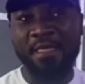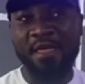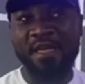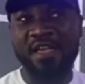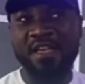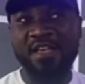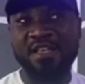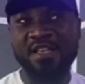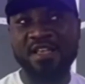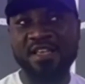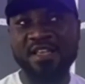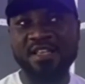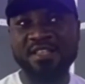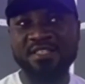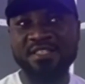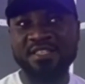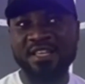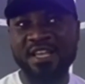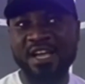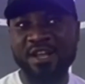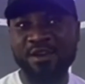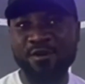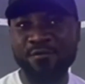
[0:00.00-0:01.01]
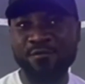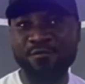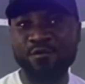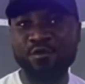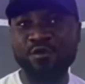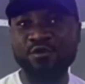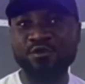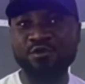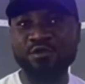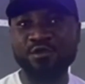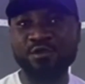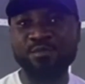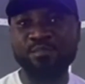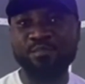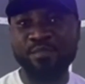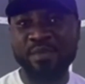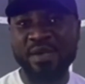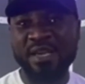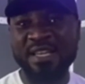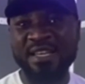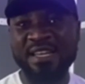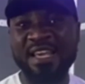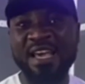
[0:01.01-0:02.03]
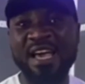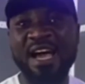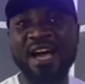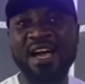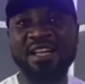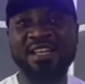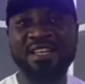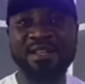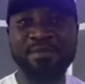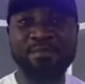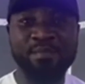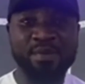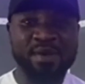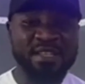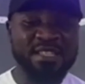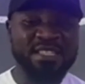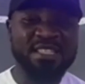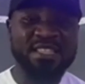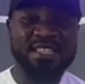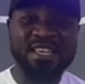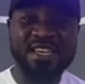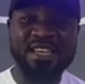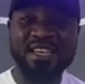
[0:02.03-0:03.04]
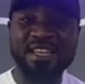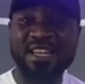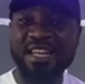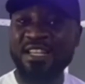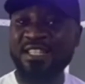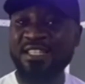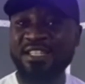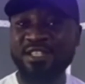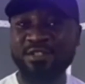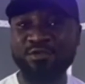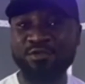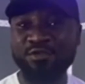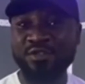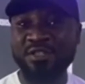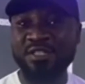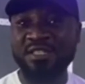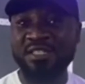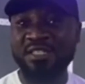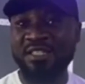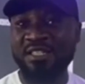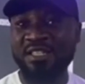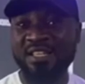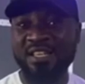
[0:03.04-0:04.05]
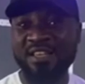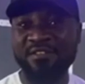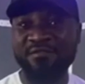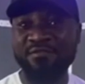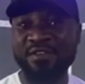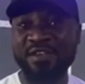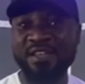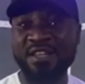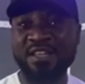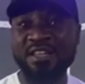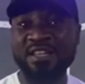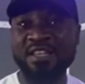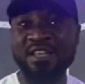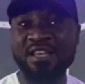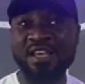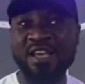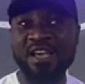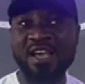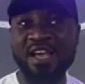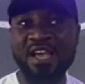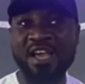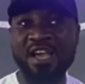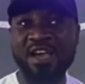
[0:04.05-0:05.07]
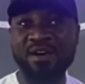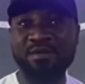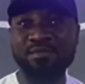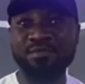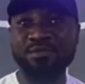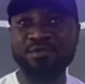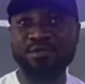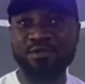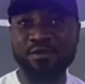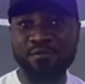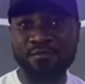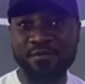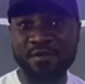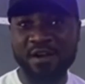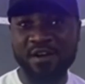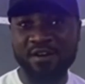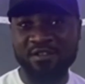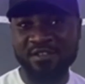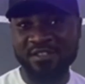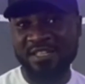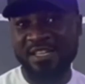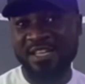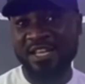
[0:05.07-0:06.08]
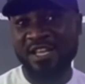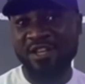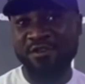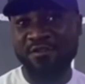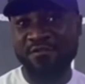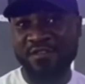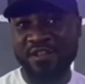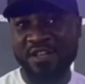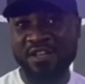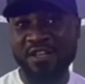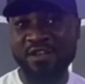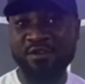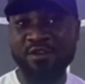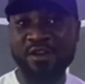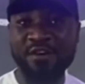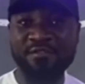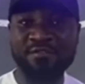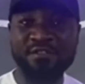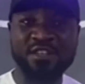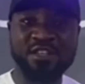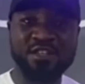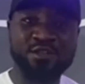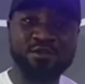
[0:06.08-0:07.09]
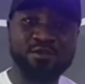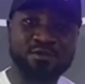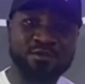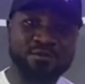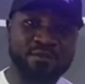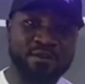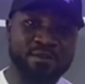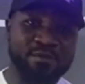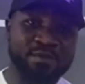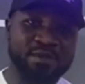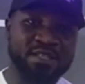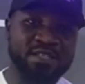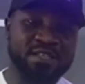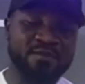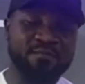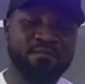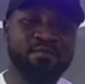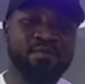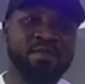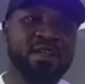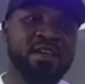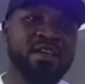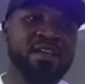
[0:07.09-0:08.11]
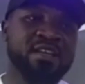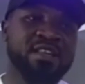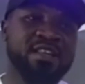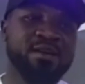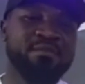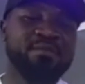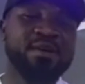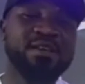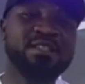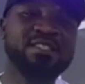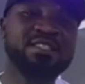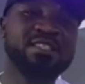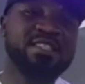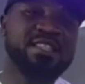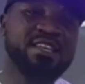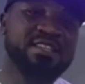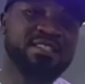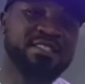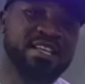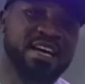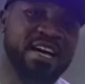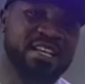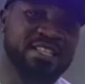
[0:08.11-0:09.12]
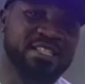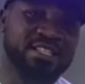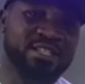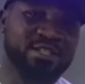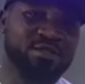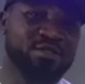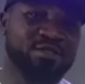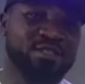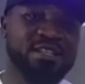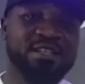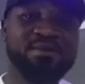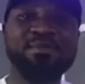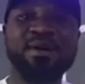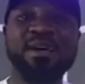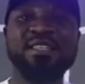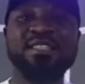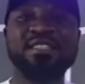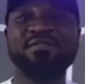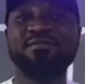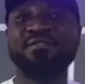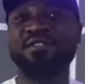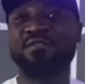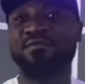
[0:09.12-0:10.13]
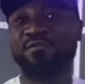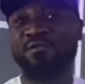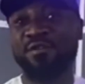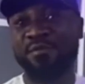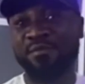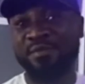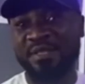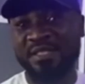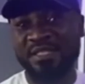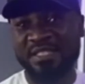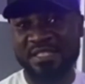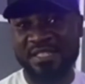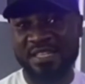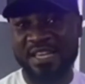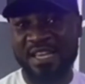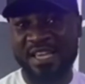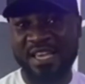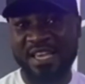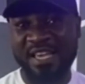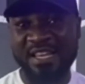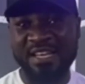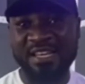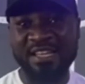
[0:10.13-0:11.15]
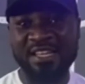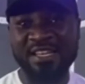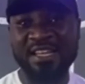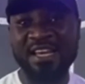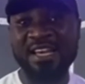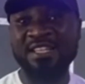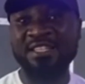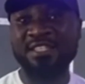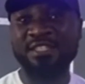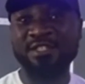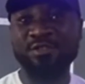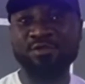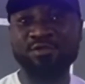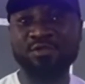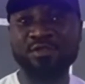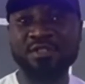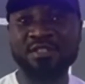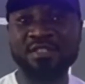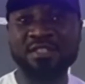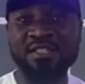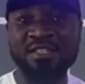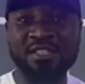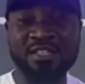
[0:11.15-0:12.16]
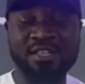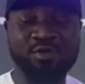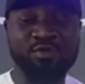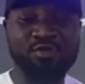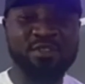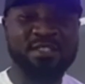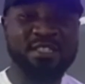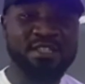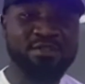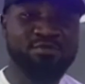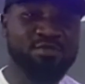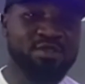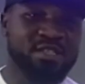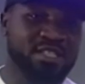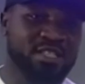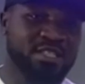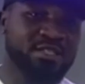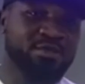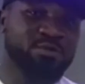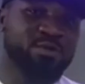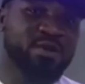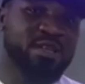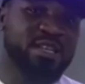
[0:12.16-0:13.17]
it's kind of going to make the person taking antidotes even suffer, because at the end of the day you have induced vomiting. The person takes the antidote and might even vomit in the end. The antidote, the concentrations you